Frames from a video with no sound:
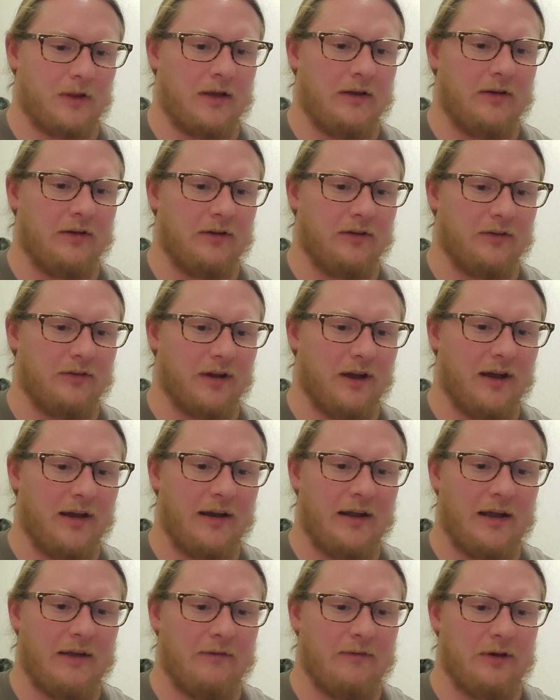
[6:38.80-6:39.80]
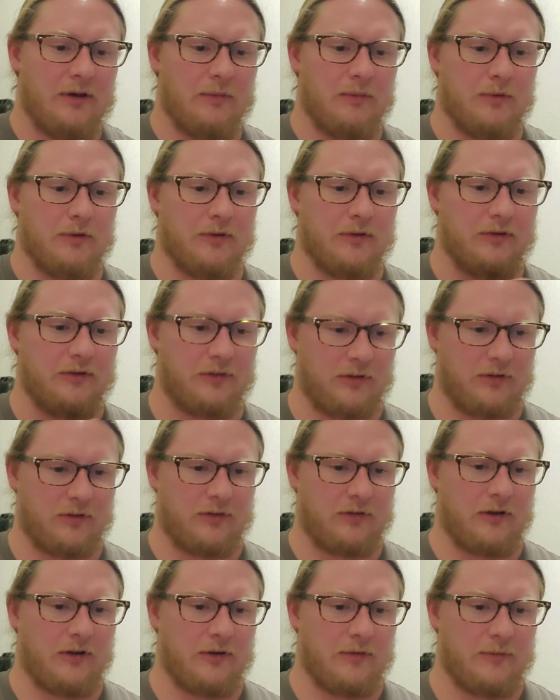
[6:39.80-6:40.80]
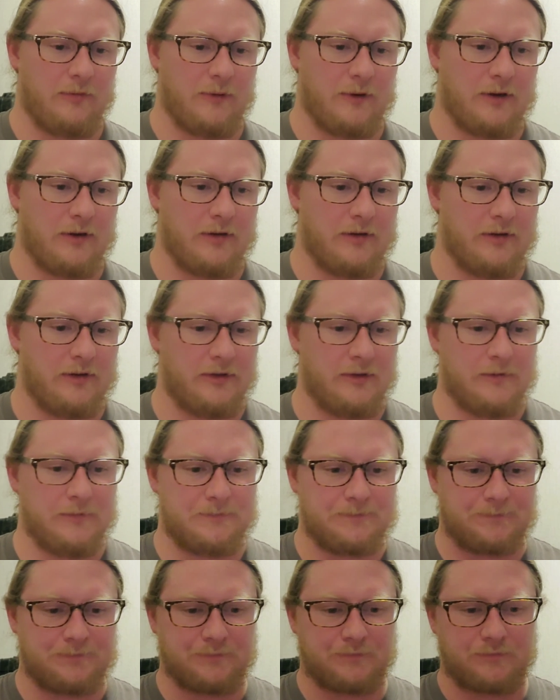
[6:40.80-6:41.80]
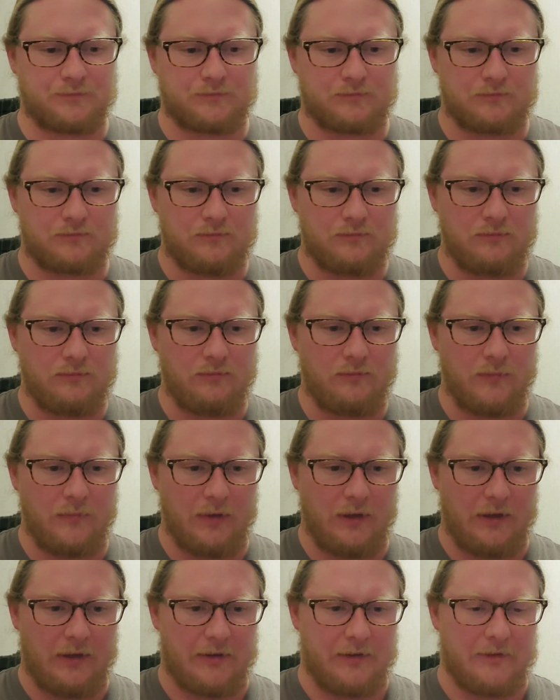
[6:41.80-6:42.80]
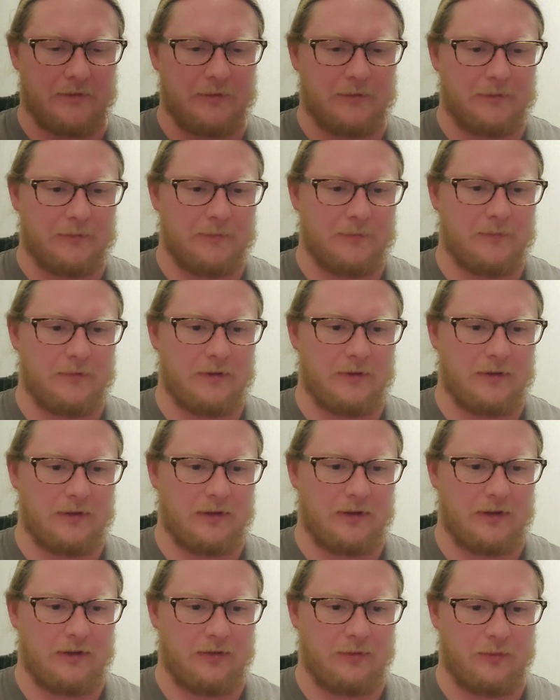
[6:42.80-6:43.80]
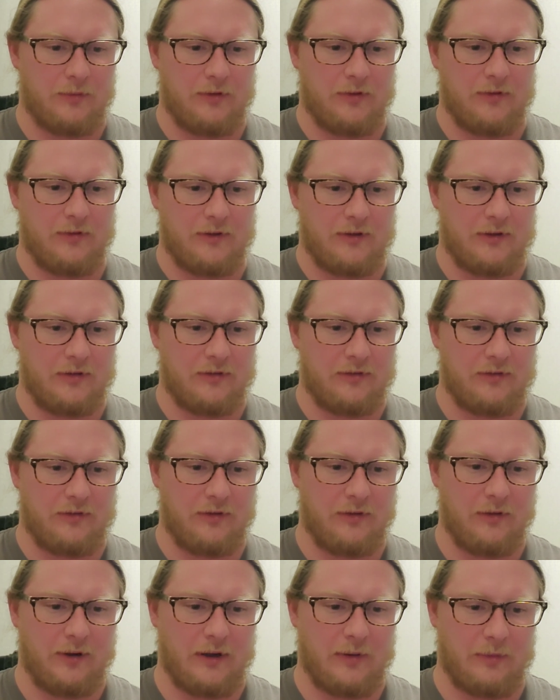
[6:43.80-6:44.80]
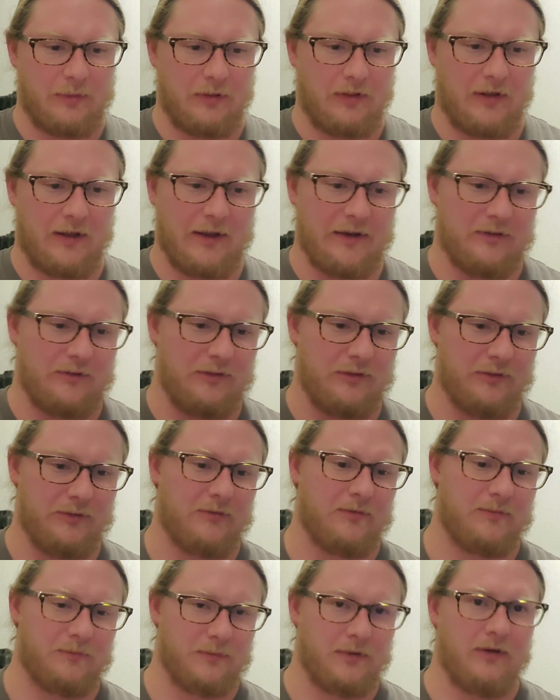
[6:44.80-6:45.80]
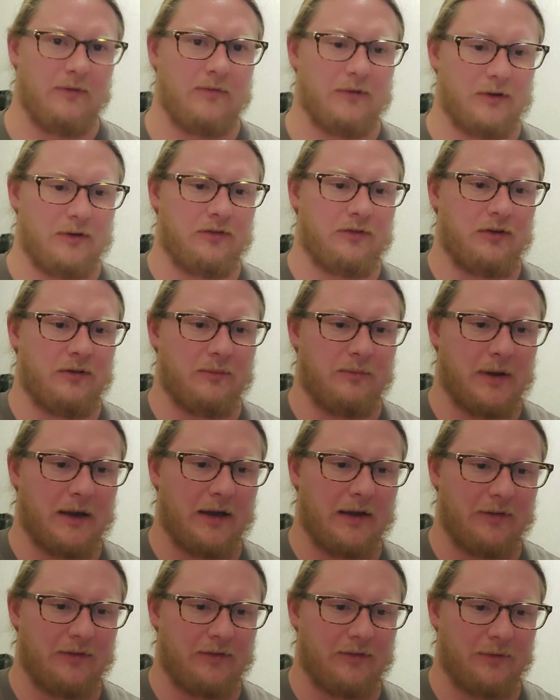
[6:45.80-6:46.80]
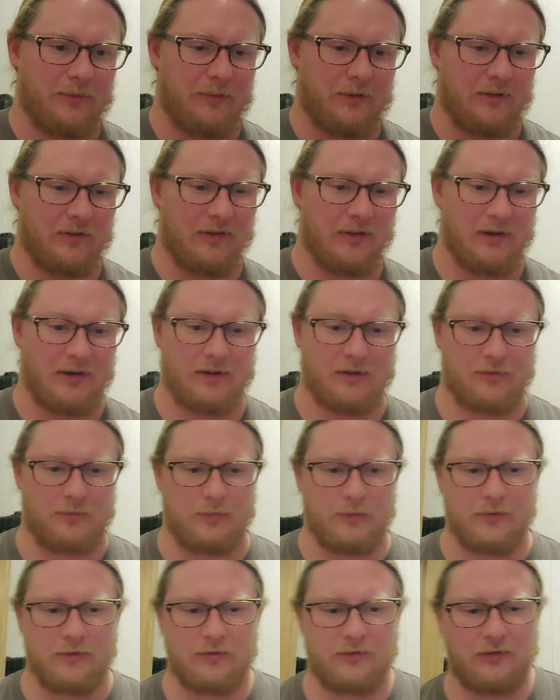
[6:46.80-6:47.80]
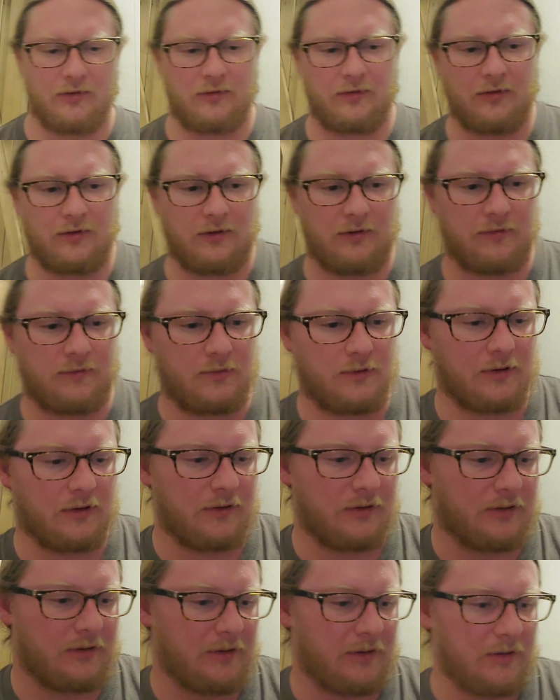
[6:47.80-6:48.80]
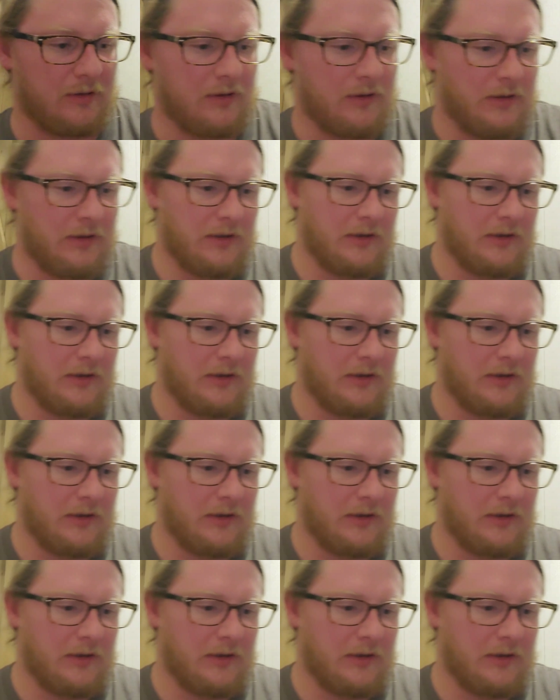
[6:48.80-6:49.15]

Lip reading: It does not have any ballistic software in it. And that's one of the things, I would like to eventually buy something that has ballistic software in it.